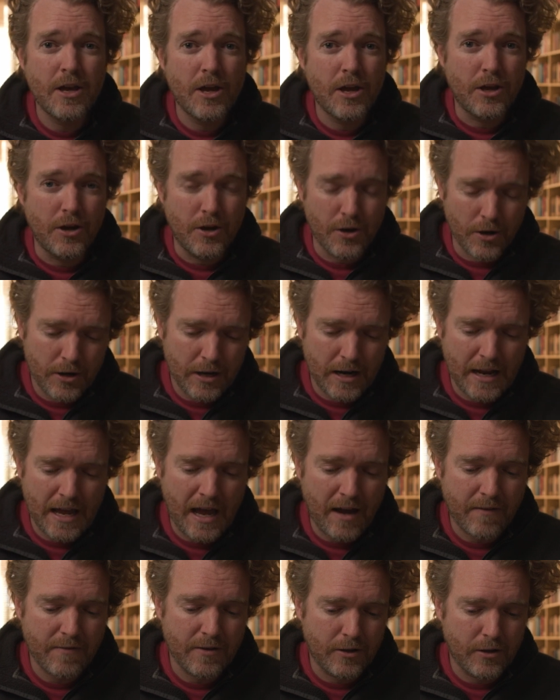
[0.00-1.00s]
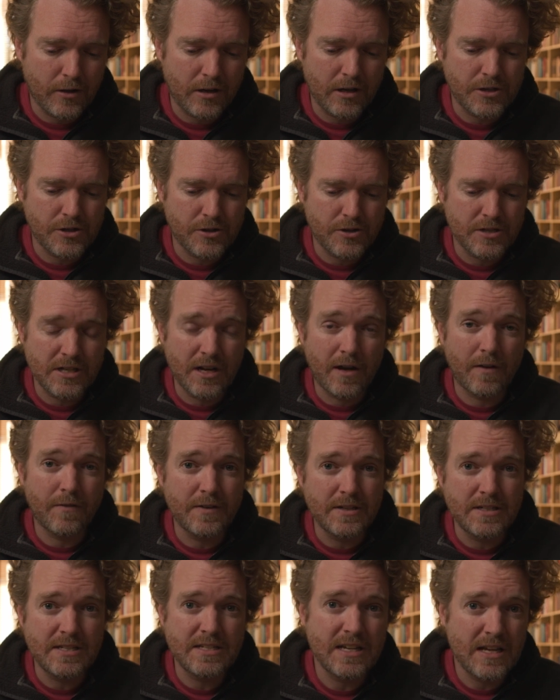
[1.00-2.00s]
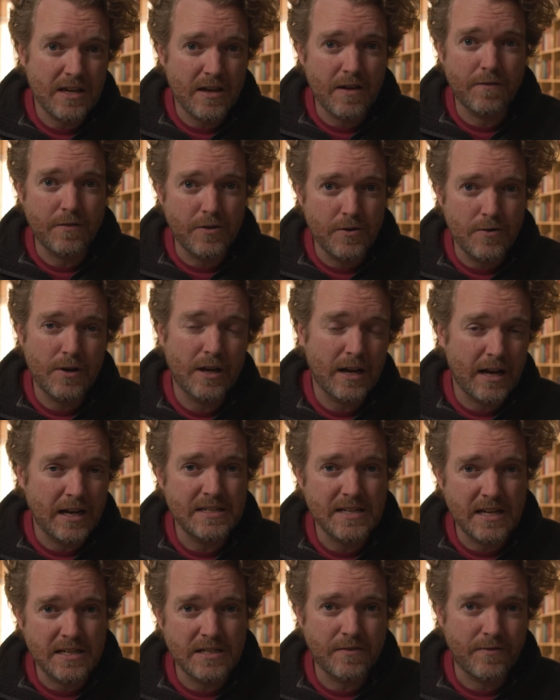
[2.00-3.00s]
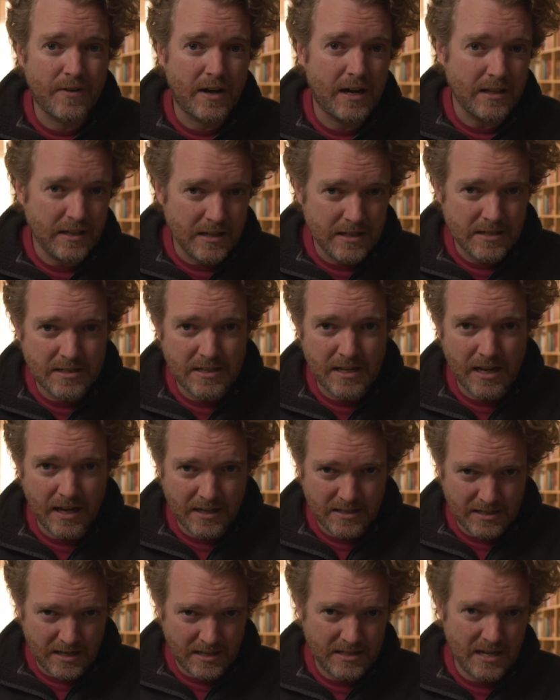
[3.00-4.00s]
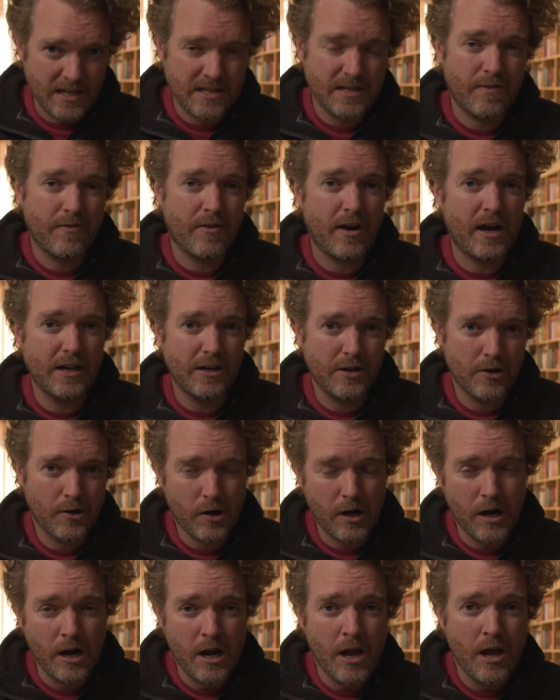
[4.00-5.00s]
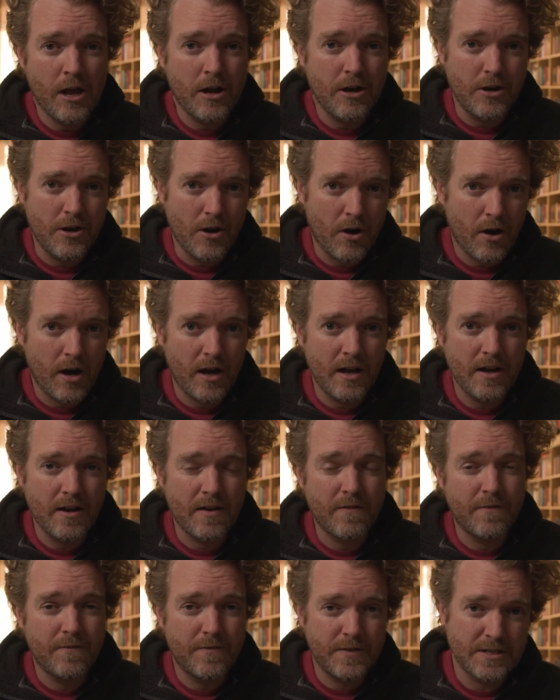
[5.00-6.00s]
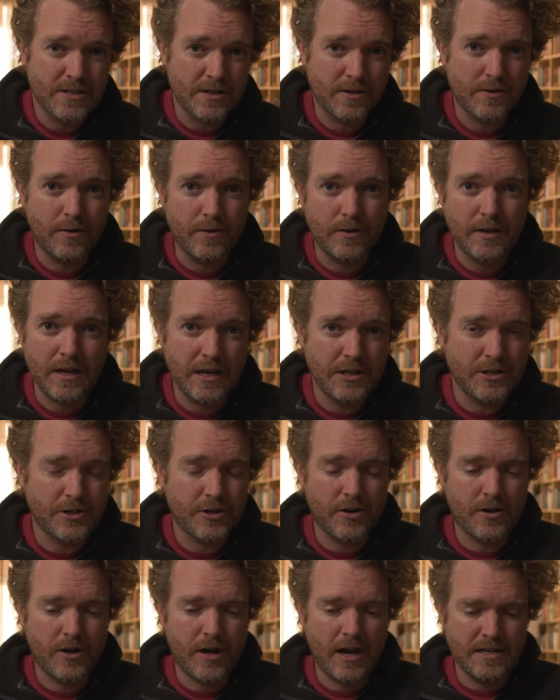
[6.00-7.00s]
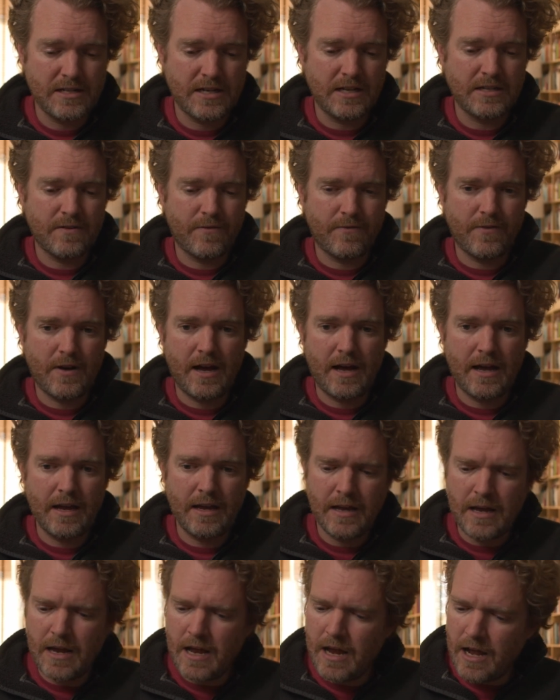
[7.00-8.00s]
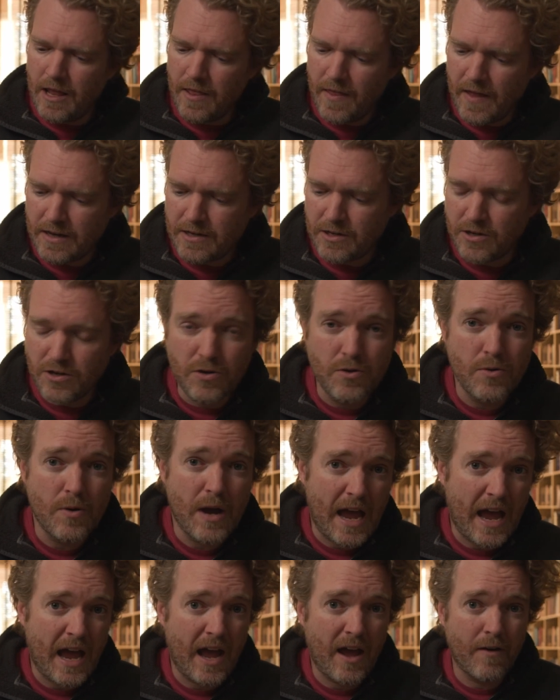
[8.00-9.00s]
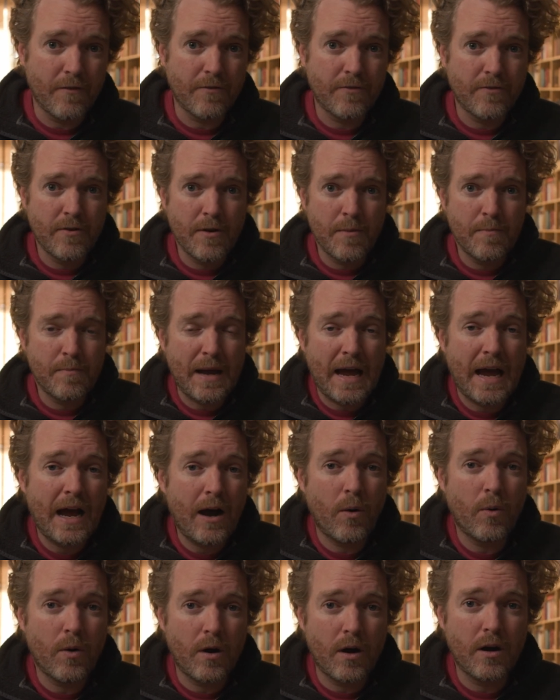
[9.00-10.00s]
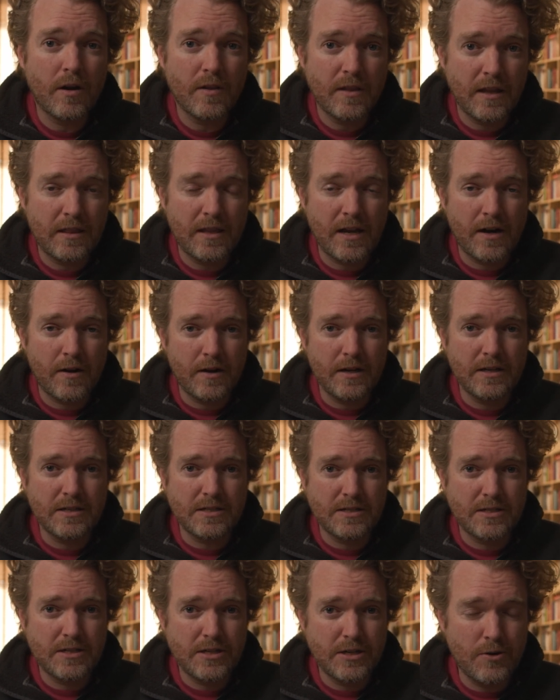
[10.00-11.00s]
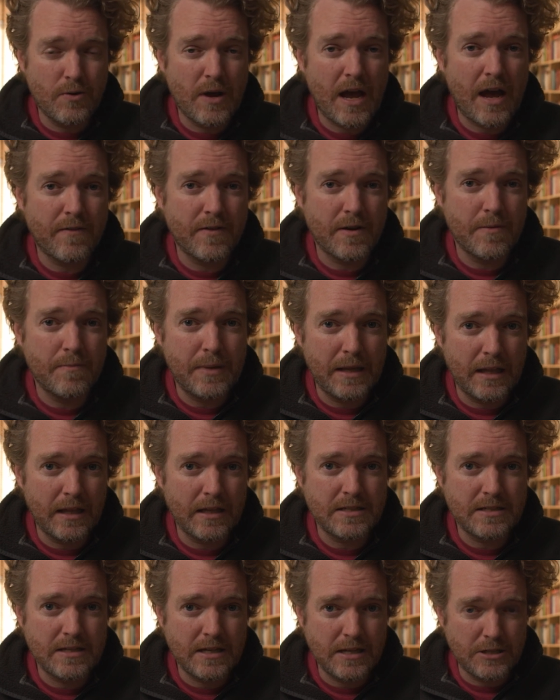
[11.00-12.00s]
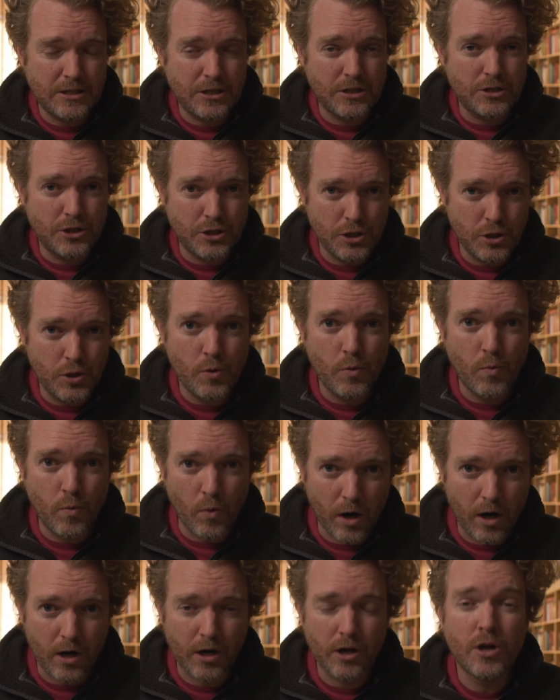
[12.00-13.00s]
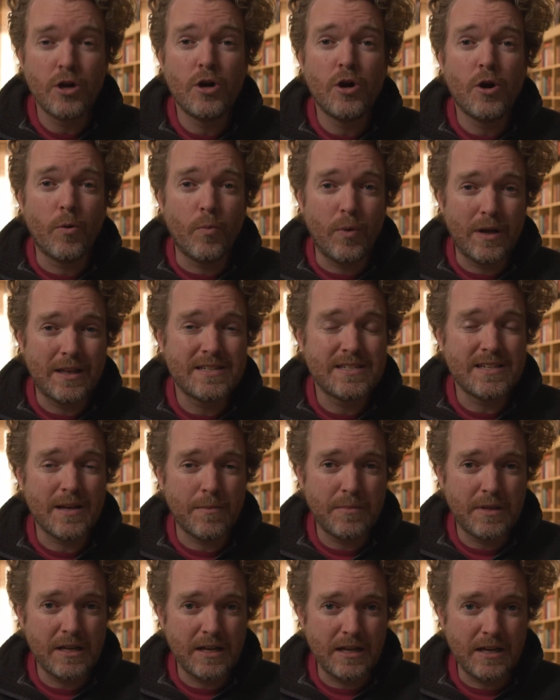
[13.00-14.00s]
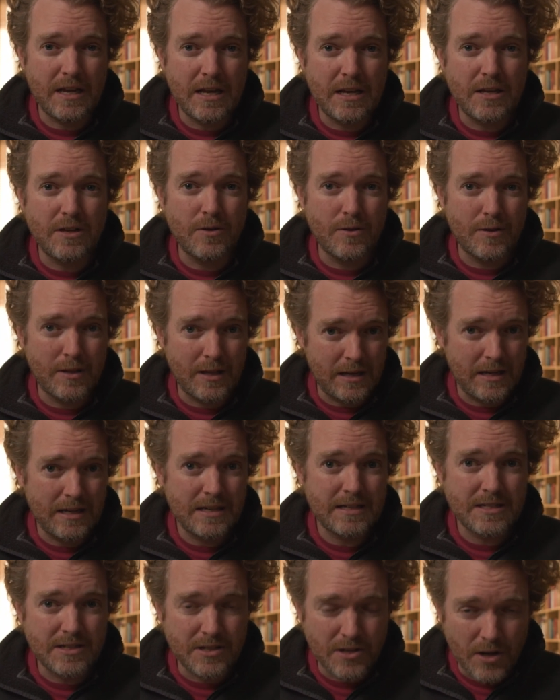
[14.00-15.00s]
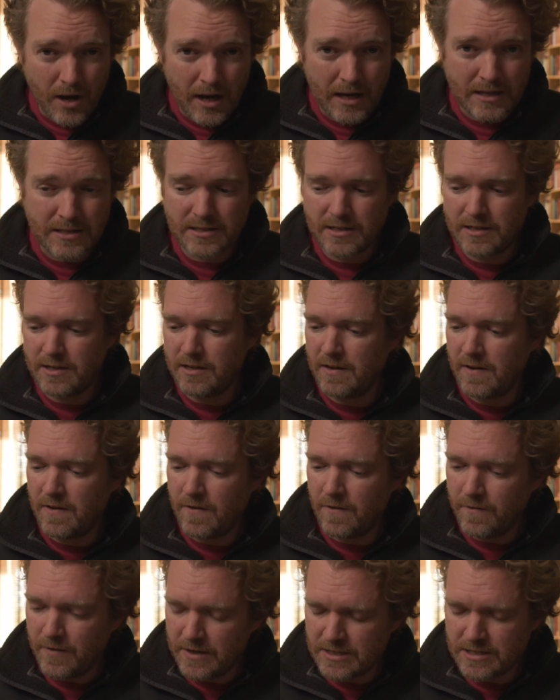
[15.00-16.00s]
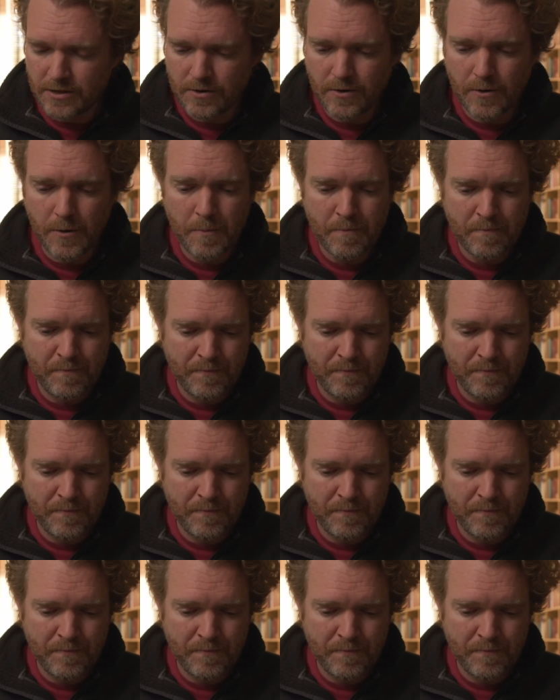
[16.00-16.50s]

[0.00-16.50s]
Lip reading: You're going to have to look at yourself and see if you can identify these things, identify your non-physical nature, identify that you have power, that you have an ability to do work with something in you that is not physical,